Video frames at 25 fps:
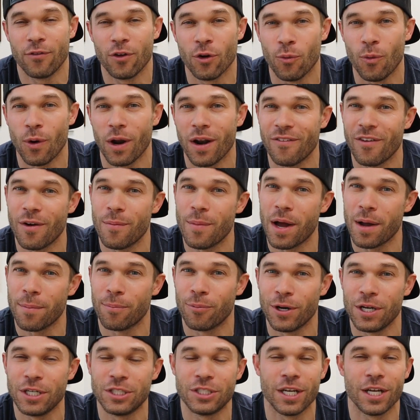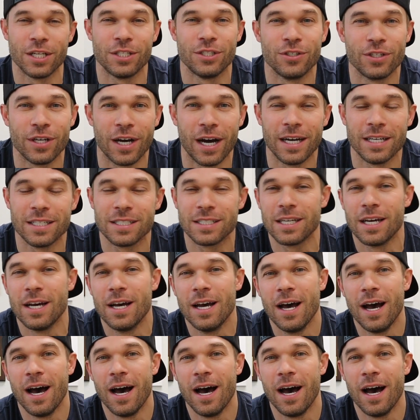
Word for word: If you're one of them, I appreciate you guys.